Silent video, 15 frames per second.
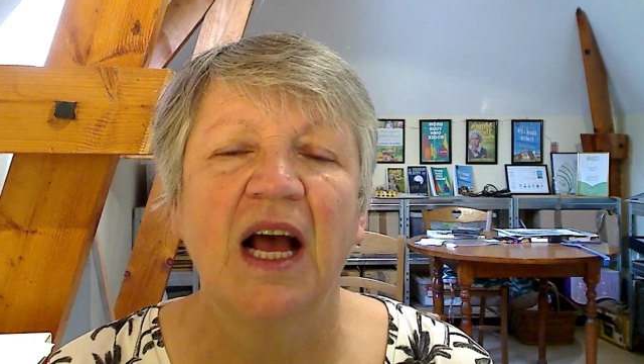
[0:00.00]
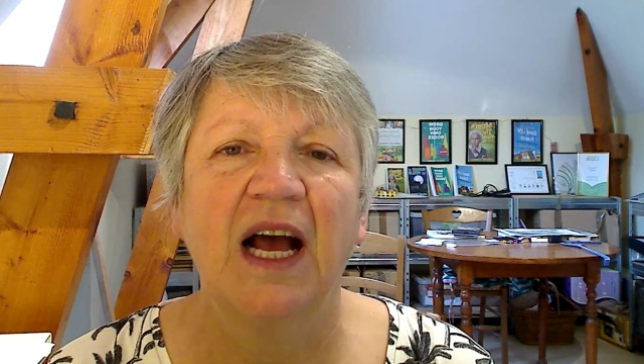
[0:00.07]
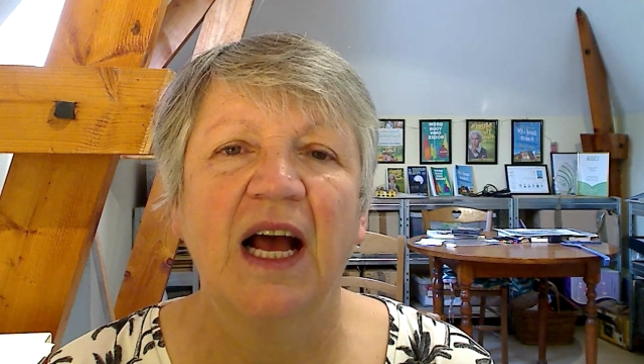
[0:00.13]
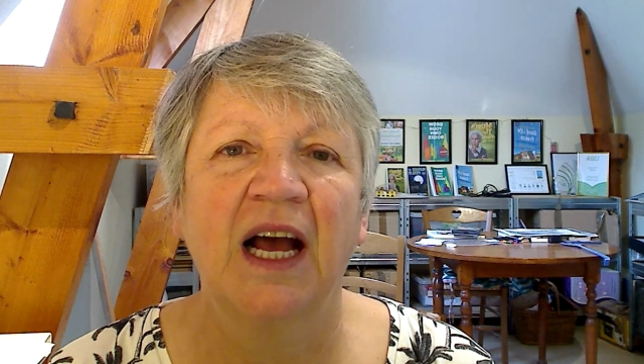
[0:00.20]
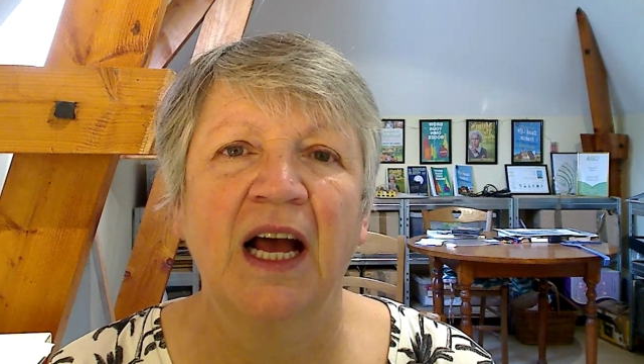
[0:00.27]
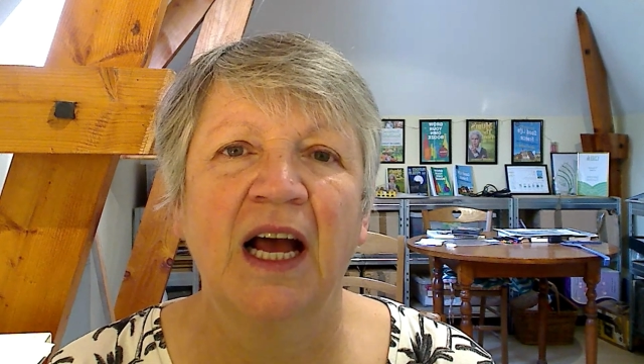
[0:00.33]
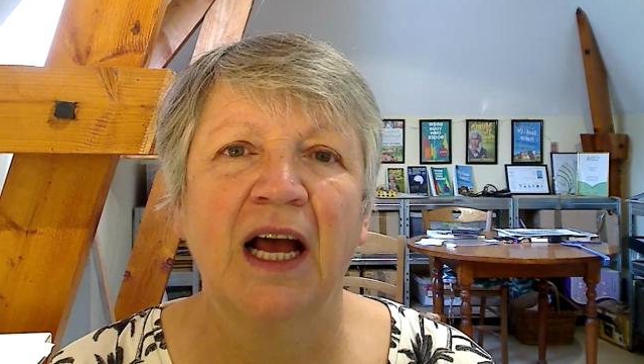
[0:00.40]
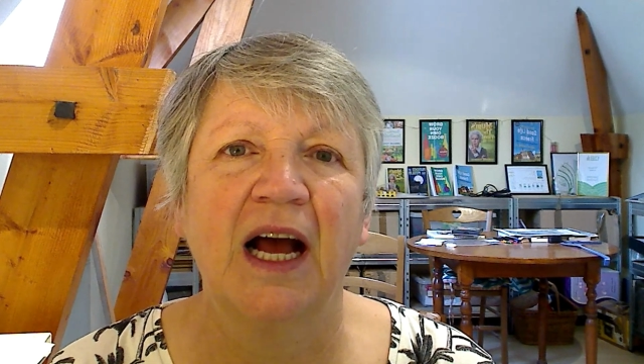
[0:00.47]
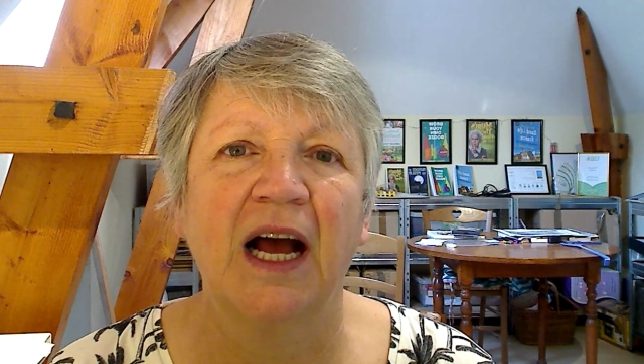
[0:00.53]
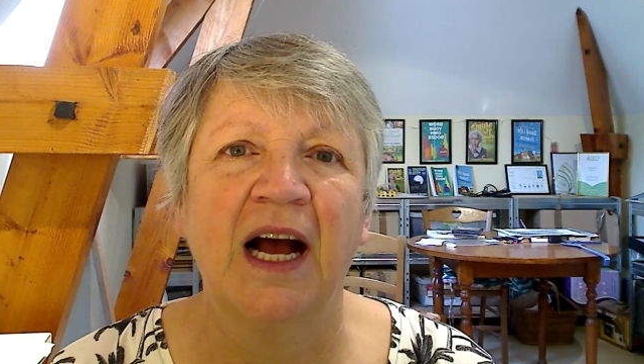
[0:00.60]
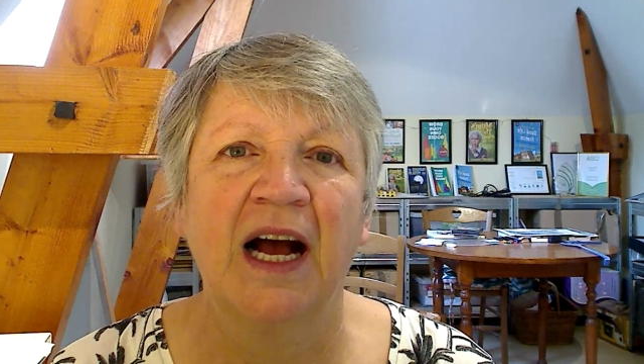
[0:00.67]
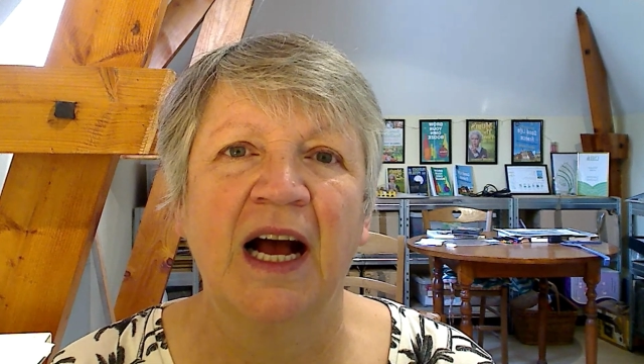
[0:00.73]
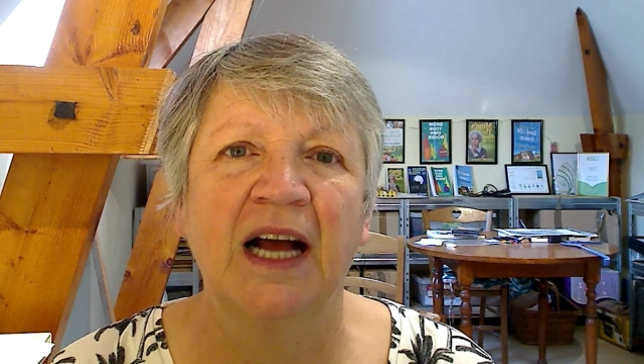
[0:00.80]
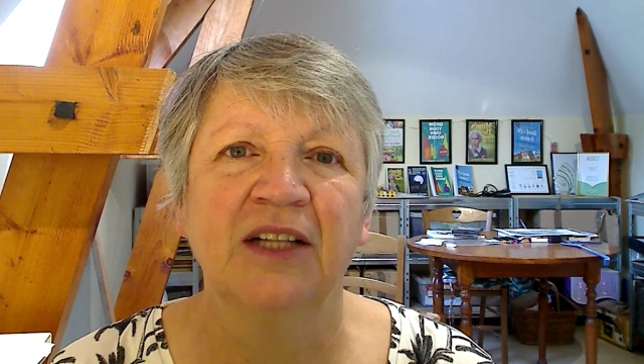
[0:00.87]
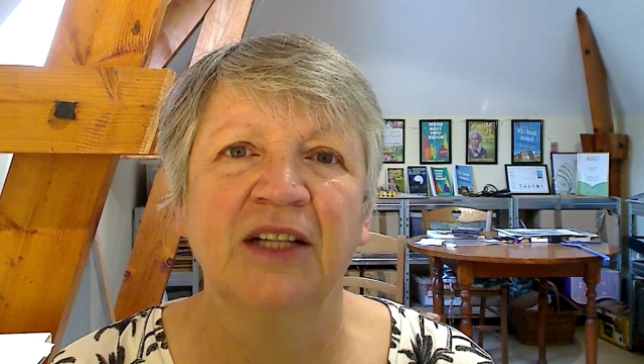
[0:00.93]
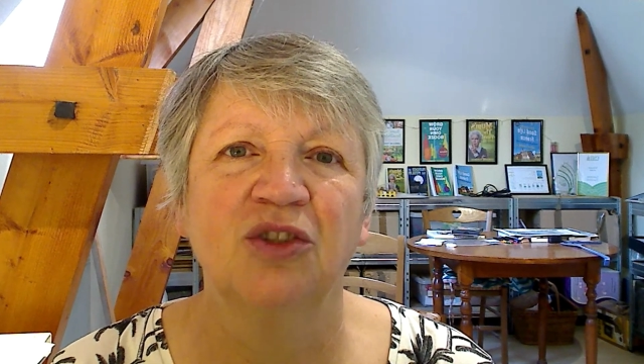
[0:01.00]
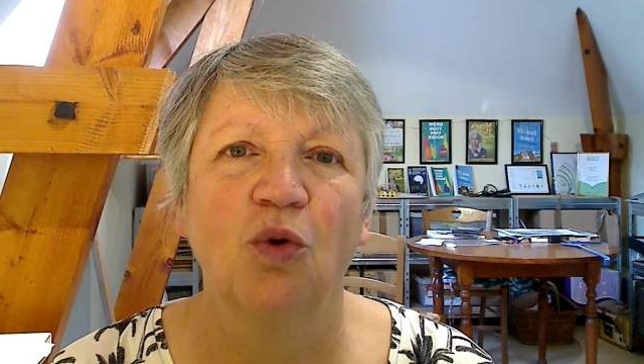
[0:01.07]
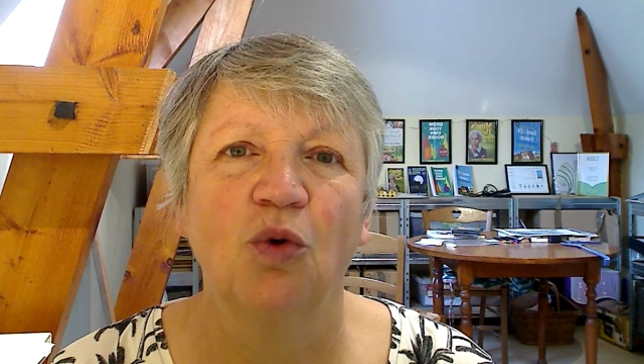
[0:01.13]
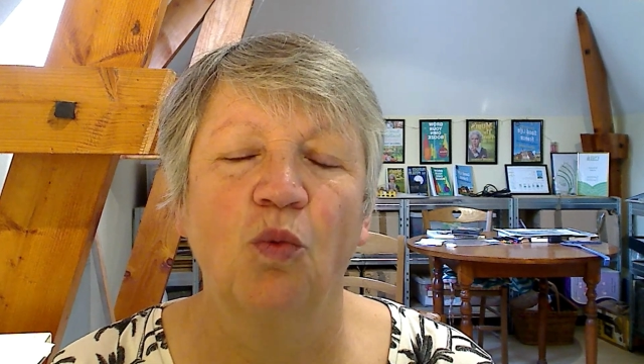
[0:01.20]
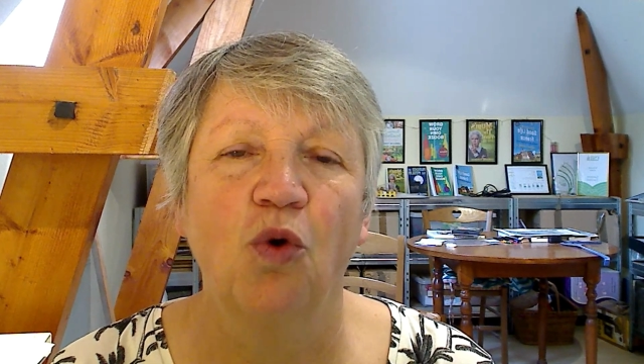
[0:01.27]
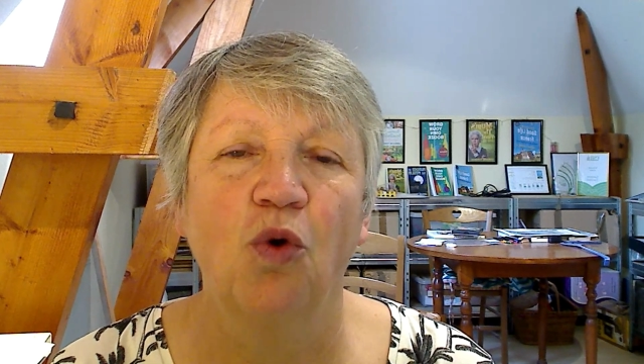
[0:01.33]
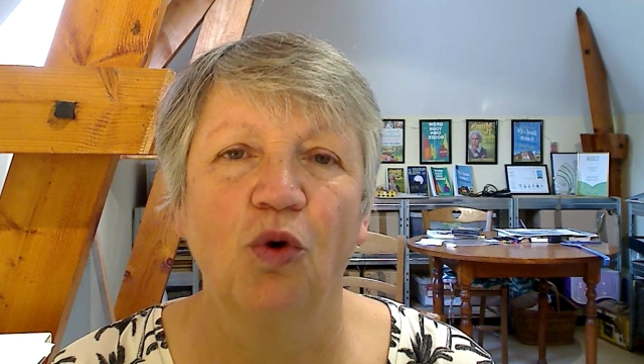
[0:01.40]
And
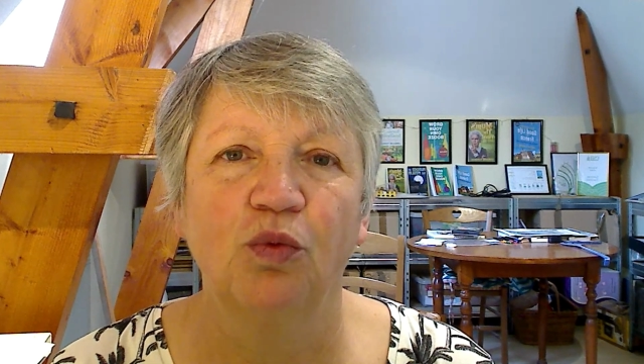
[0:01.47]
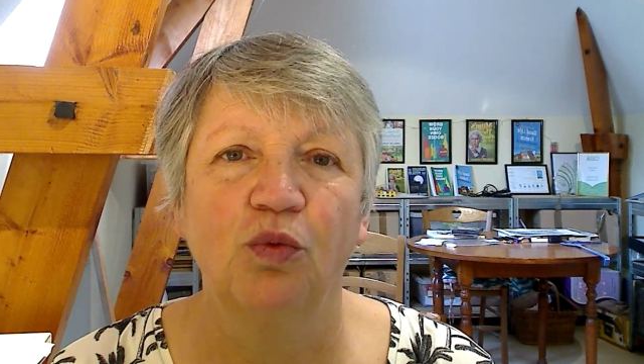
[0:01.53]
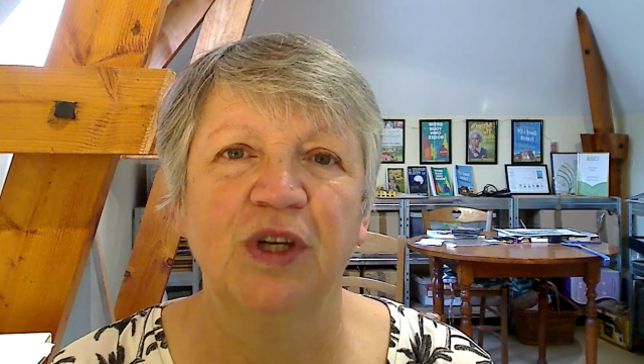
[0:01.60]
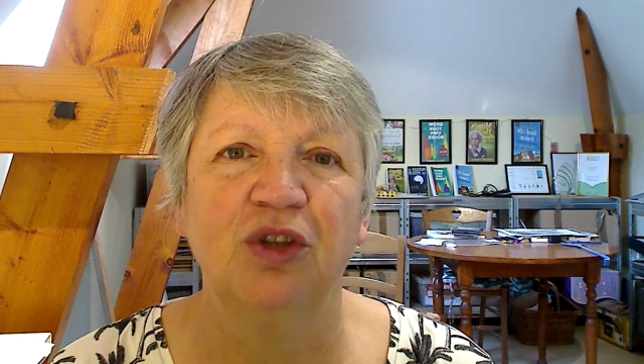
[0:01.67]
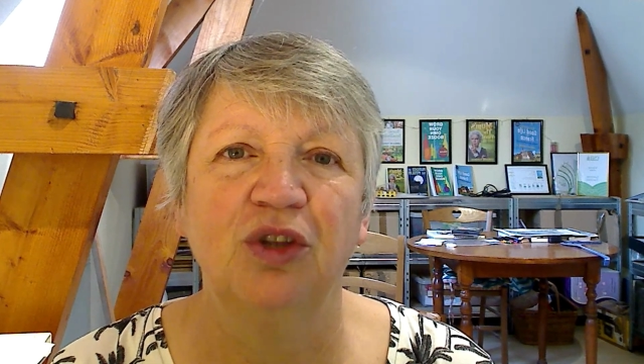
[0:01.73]
what we